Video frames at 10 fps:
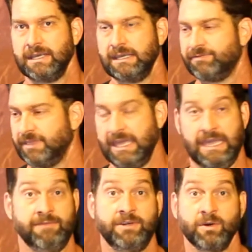If the
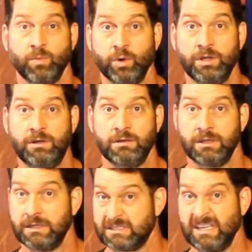heavier wood
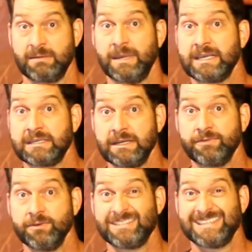is going to make a
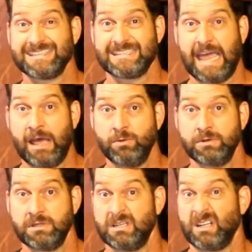difference in sound,
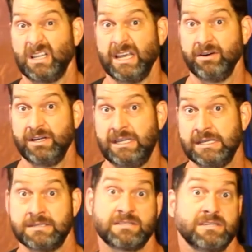in clarity,
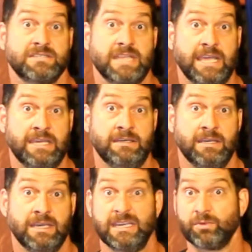in sustain,
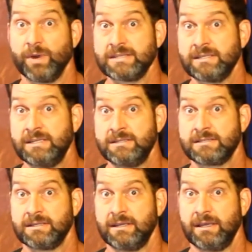in
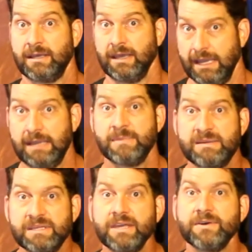resonance, hey,
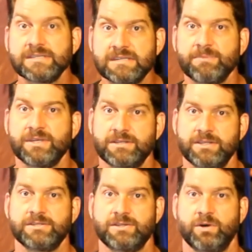maybe there is something to
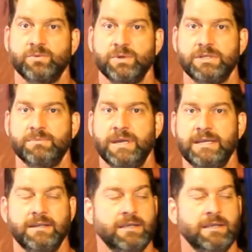this tone wood debate.